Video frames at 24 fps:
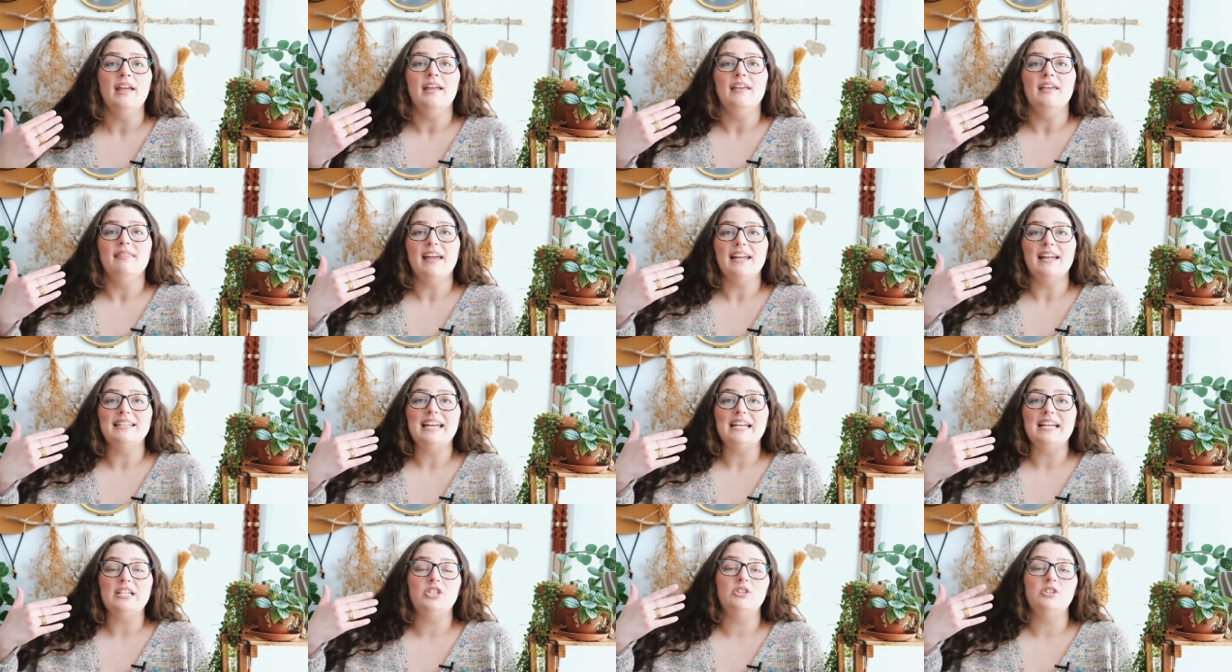that
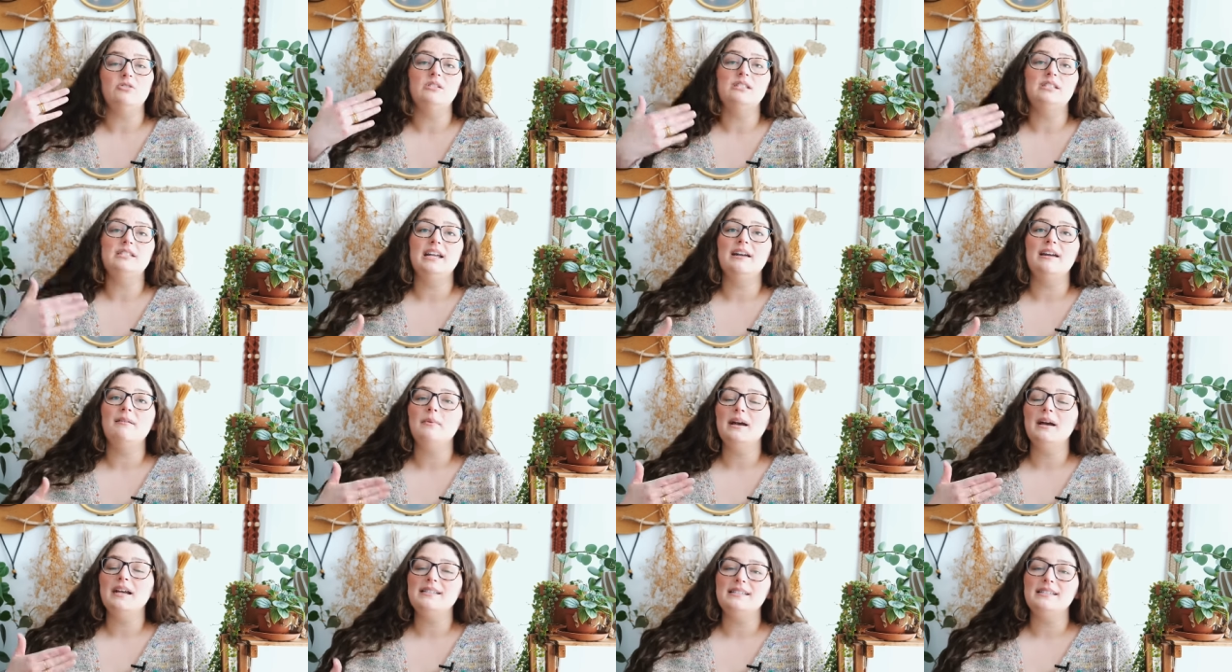takes you step
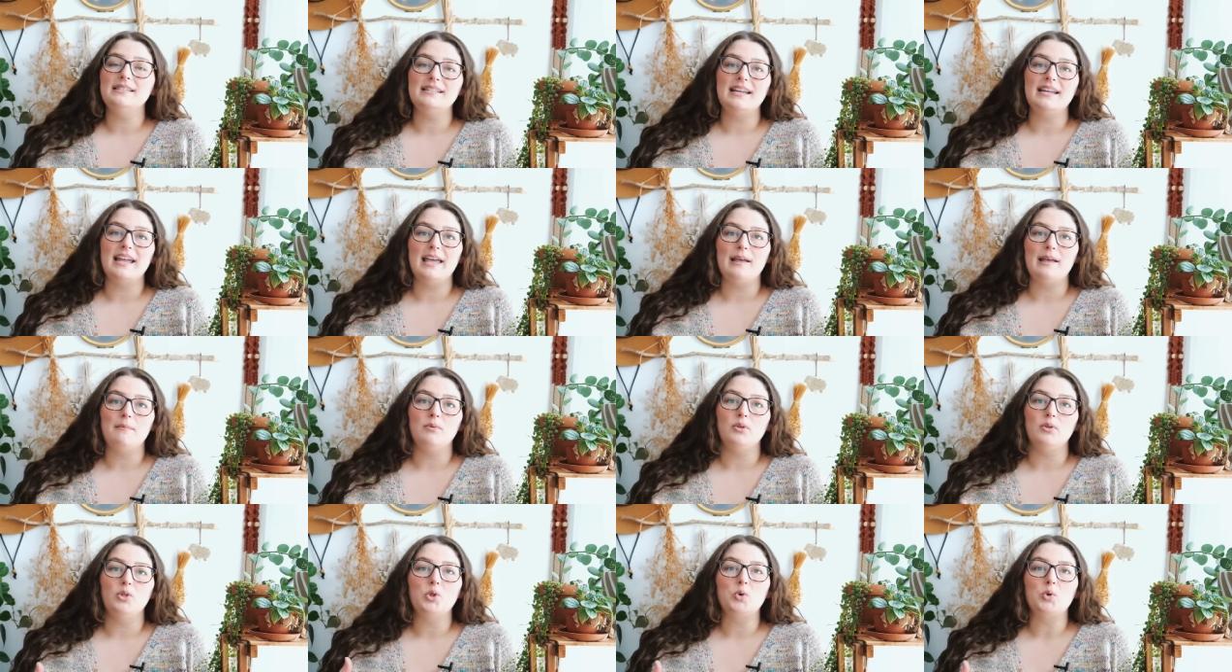by
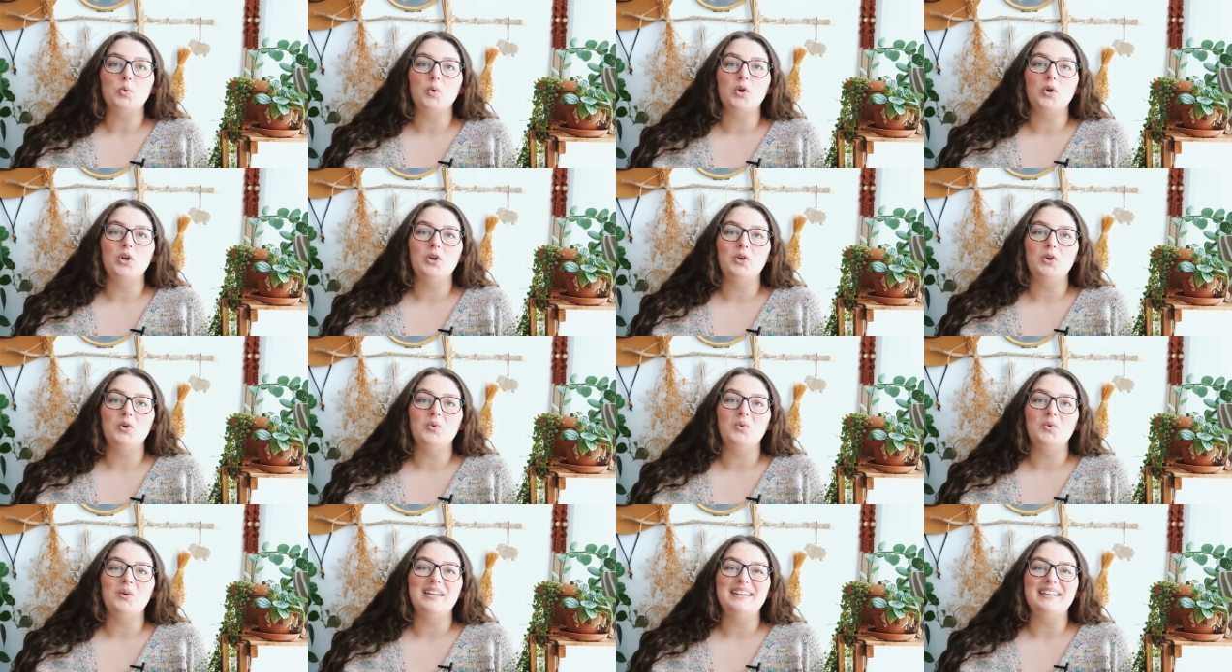step
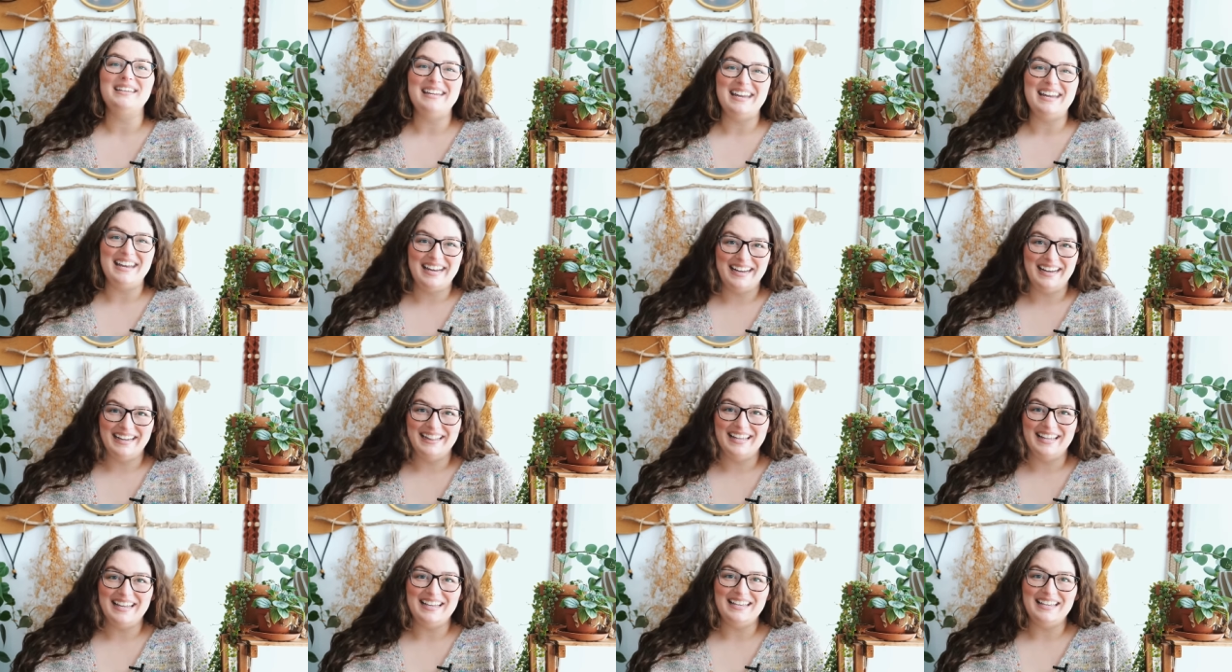through
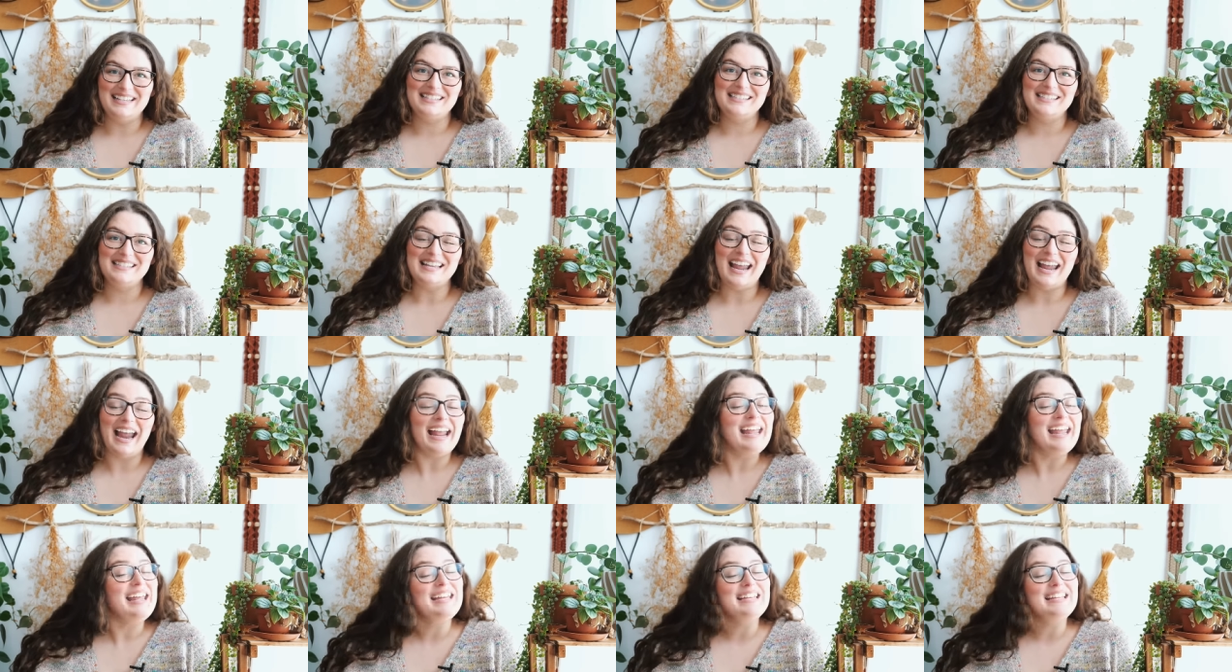knitting this,
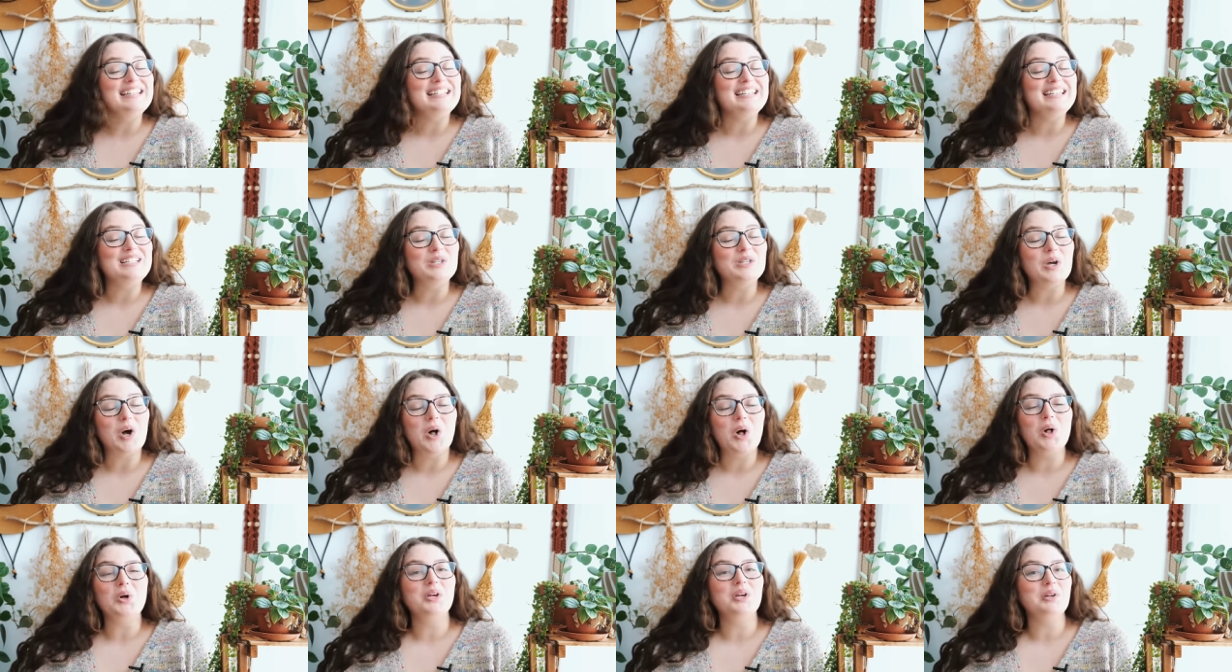and it's
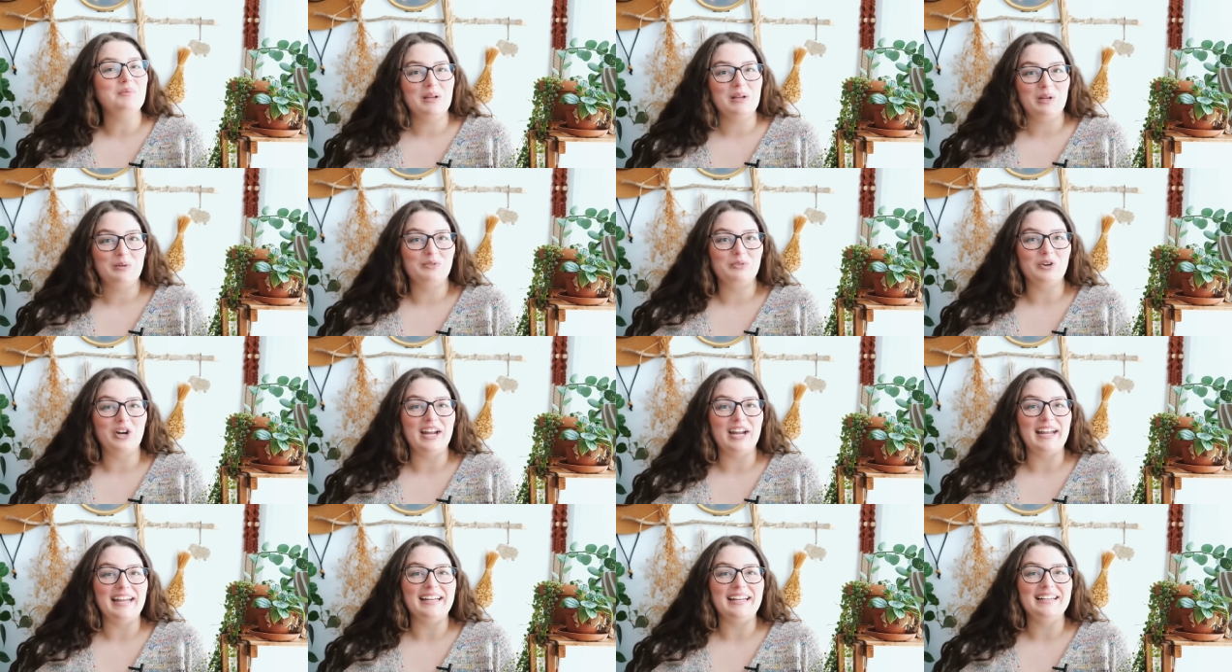all going to be
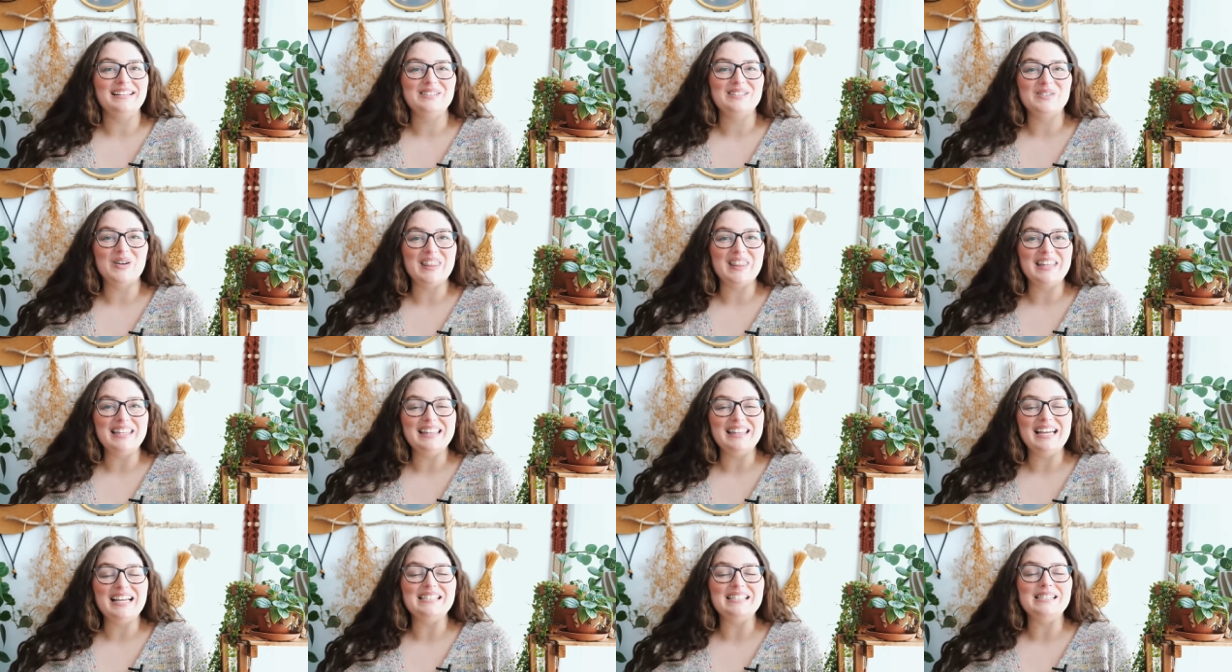free. So I
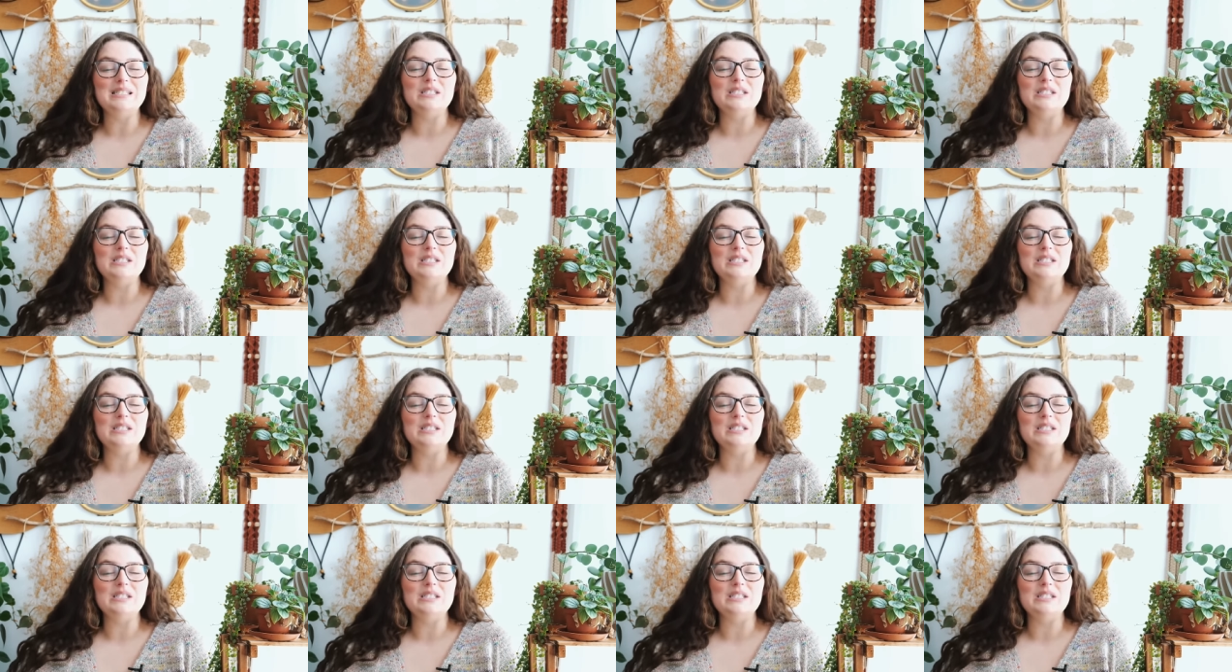think that's